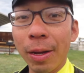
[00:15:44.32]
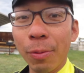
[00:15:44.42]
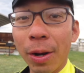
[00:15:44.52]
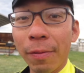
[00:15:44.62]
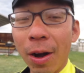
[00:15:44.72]

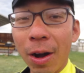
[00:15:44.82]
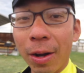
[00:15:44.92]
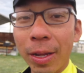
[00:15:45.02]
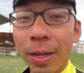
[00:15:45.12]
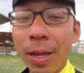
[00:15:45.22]
one of
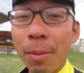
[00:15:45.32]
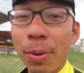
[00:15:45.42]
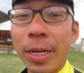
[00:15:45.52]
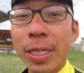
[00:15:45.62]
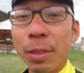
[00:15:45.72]
our
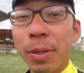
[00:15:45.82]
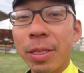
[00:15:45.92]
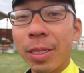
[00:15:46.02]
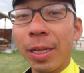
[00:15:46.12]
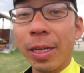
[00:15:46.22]

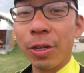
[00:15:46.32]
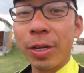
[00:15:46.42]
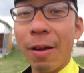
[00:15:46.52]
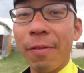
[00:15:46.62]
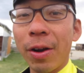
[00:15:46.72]
participants and it
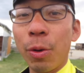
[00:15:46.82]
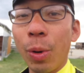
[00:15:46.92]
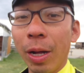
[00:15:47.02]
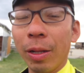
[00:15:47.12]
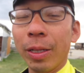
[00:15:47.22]
turned out very
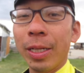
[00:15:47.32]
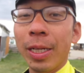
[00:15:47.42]
well.